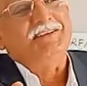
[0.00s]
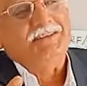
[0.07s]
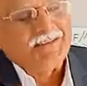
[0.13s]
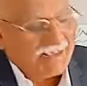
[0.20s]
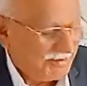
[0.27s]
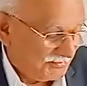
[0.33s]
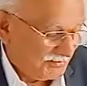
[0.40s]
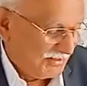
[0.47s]

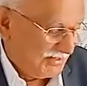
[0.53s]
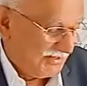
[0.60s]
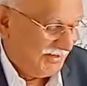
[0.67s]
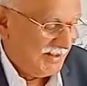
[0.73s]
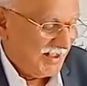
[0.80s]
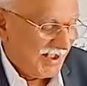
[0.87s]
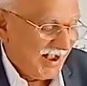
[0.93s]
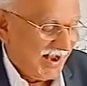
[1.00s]
stable
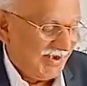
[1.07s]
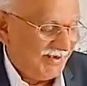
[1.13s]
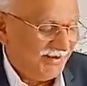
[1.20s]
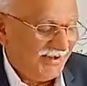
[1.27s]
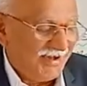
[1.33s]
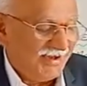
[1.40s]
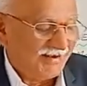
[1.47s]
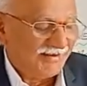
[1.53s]
and
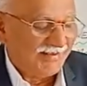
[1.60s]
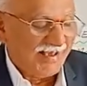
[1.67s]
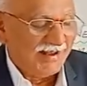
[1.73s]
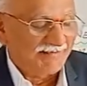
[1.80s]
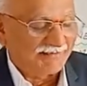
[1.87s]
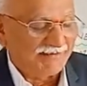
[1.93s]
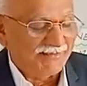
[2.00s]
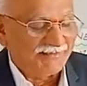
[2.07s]
are
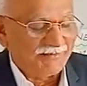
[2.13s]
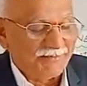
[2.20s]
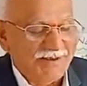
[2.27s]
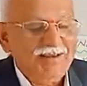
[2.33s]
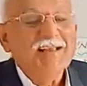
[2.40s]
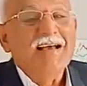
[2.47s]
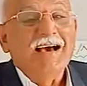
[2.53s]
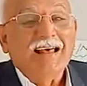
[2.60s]
characterized
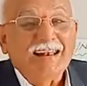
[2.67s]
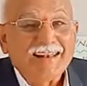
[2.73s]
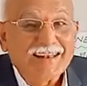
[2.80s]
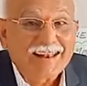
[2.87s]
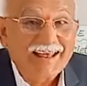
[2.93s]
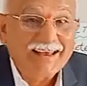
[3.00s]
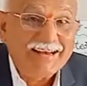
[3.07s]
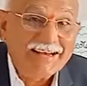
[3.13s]
by
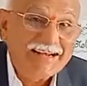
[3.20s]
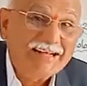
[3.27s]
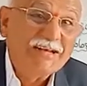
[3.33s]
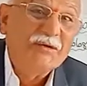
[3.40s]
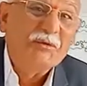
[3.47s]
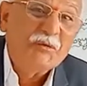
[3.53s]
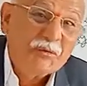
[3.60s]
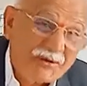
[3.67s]
light
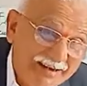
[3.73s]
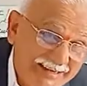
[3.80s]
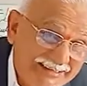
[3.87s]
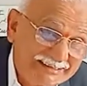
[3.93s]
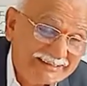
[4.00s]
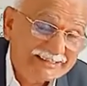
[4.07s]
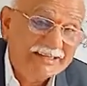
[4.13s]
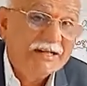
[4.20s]

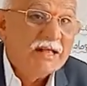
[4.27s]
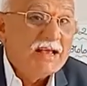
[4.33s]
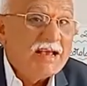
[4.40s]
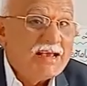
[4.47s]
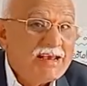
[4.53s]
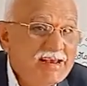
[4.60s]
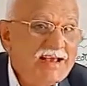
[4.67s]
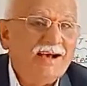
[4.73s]
winds.
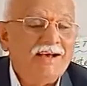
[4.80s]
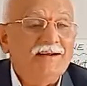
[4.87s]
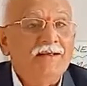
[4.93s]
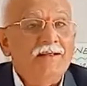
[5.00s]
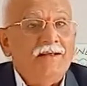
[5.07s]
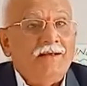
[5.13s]
Here,